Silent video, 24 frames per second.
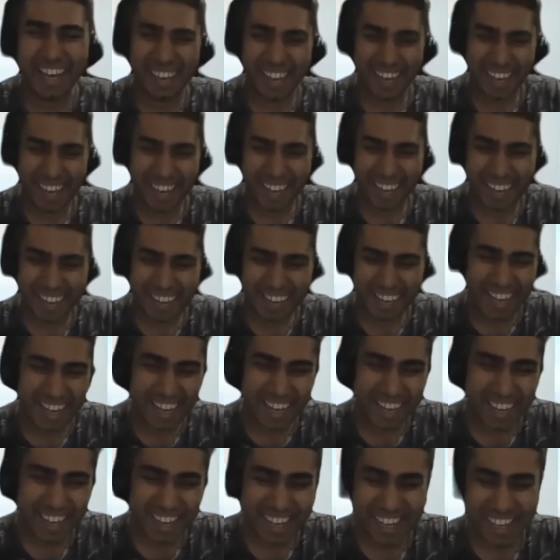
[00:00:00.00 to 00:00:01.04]
have chosen this
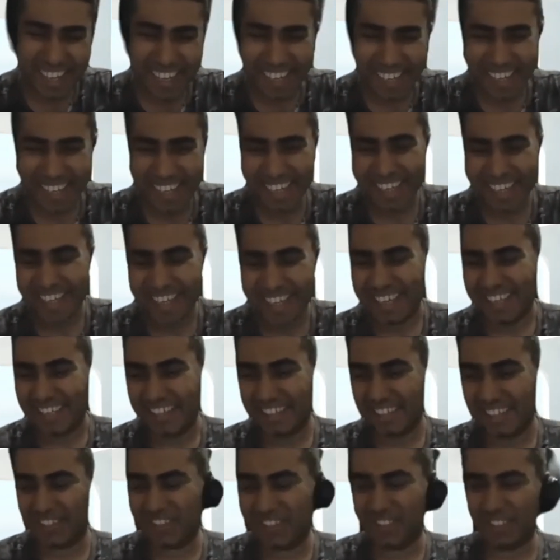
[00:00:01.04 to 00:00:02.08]
time. Okay, shall I
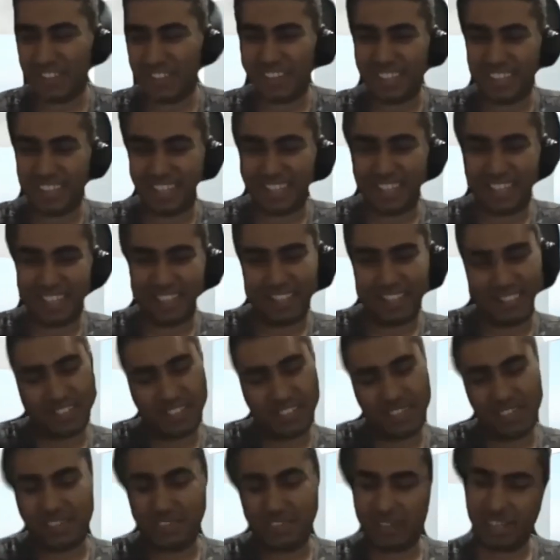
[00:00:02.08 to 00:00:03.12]
call it a day?
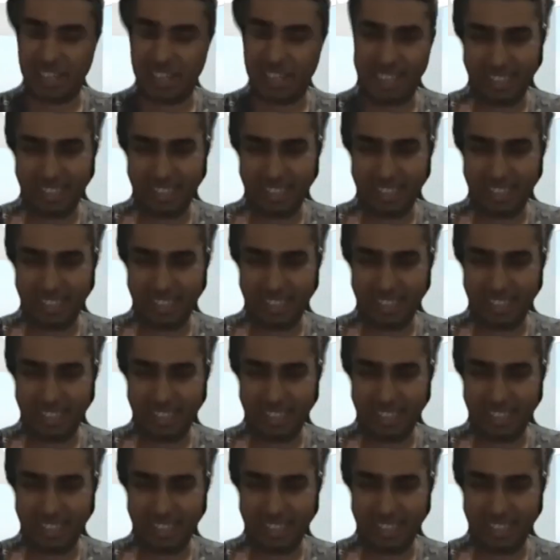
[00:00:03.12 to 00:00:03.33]
Shubham Bhuya.